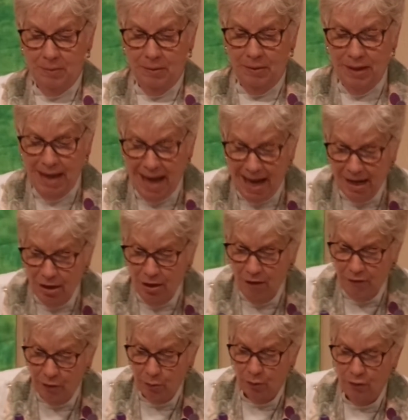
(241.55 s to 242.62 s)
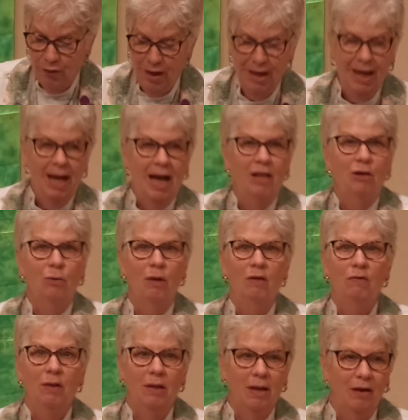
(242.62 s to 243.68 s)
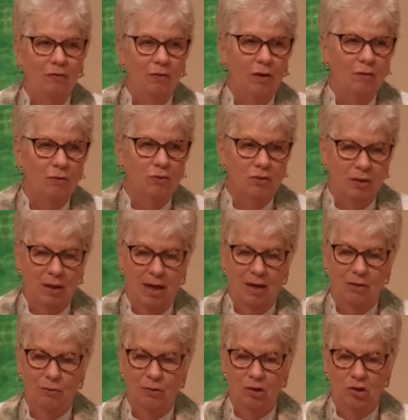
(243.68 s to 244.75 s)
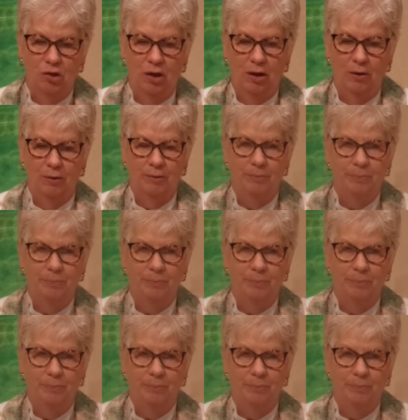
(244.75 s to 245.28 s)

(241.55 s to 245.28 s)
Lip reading: They had enough, they were fed, and there were even leftovers to gather and share.